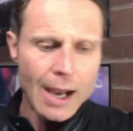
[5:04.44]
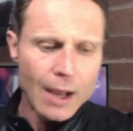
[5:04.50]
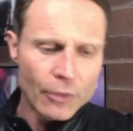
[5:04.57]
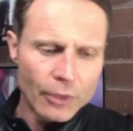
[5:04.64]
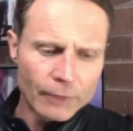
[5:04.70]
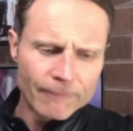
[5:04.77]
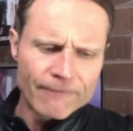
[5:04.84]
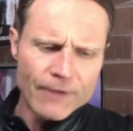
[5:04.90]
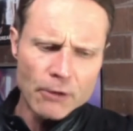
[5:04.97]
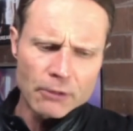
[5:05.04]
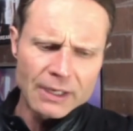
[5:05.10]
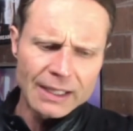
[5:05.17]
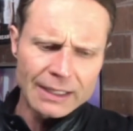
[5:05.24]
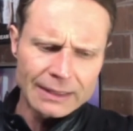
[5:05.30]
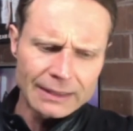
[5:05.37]
the
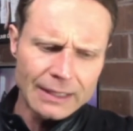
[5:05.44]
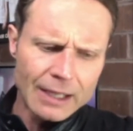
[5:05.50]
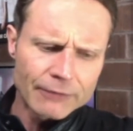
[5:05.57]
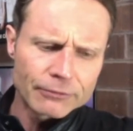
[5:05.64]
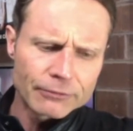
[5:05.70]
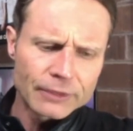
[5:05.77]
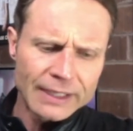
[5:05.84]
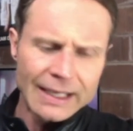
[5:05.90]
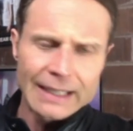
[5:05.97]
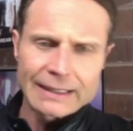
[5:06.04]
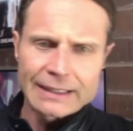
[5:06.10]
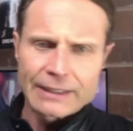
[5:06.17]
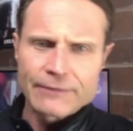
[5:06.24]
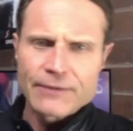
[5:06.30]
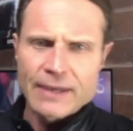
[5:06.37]
very lovely
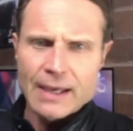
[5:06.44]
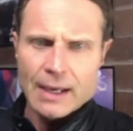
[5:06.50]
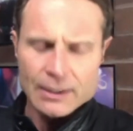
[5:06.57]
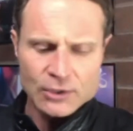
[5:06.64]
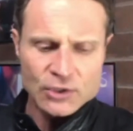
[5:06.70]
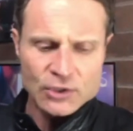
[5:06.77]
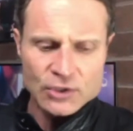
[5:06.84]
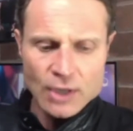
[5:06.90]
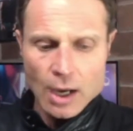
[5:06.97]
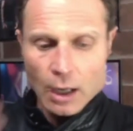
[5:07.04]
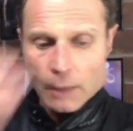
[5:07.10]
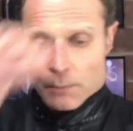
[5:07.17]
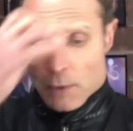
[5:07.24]
Olivia sung